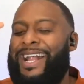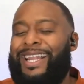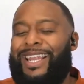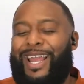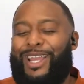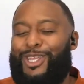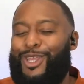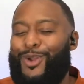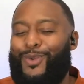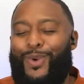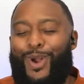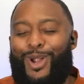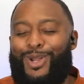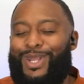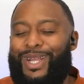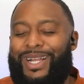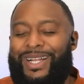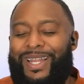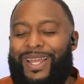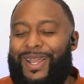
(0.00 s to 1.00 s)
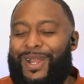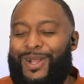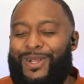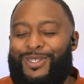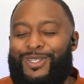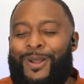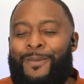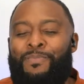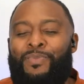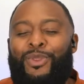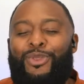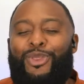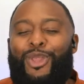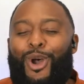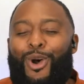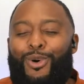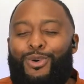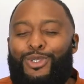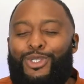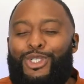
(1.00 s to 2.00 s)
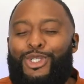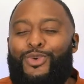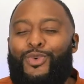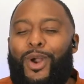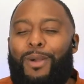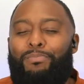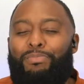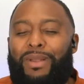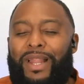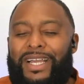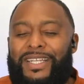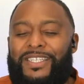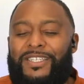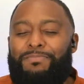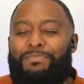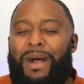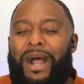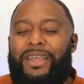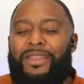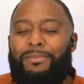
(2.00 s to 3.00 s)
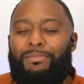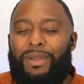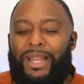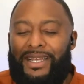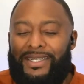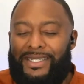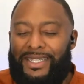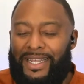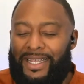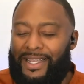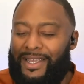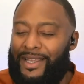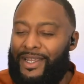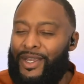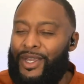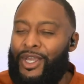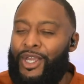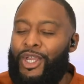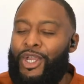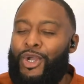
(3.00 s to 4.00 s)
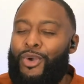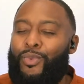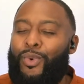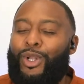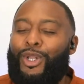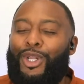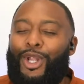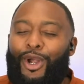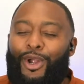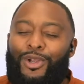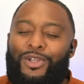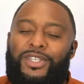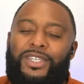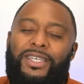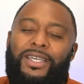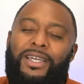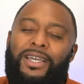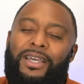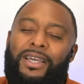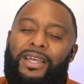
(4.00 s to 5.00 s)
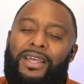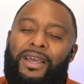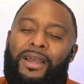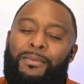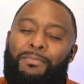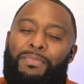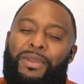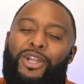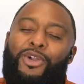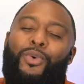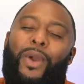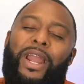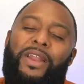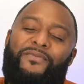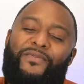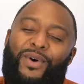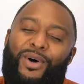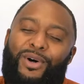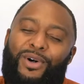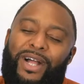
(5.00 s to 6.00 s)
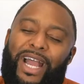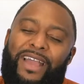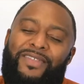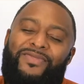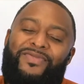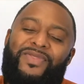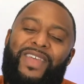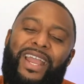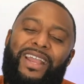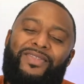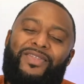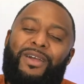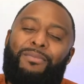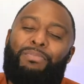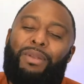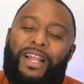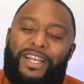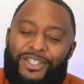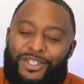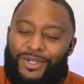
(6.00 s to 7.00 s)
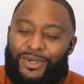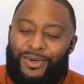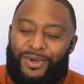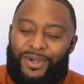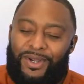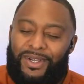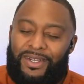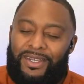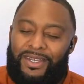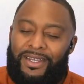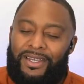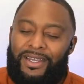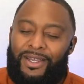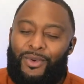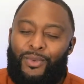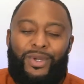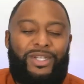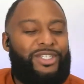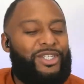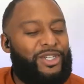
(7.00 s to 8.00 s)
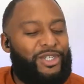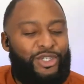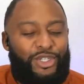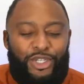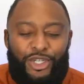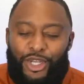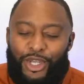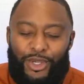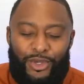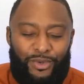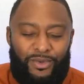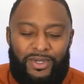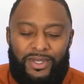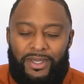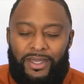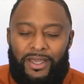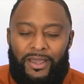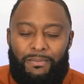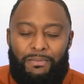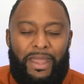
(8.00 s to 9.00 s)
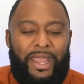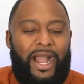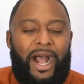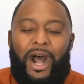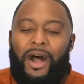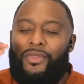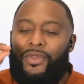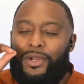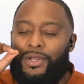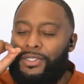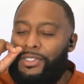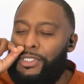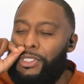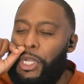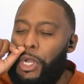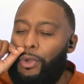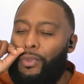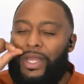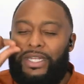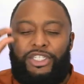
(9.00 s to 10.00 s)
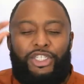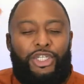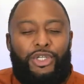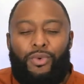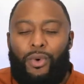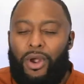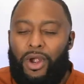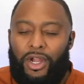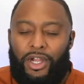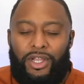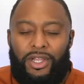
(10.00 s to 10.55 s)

like your word declares, those who are blessed by the blessing will learn to be grateful and thank the blessor, which is you. May others know that you are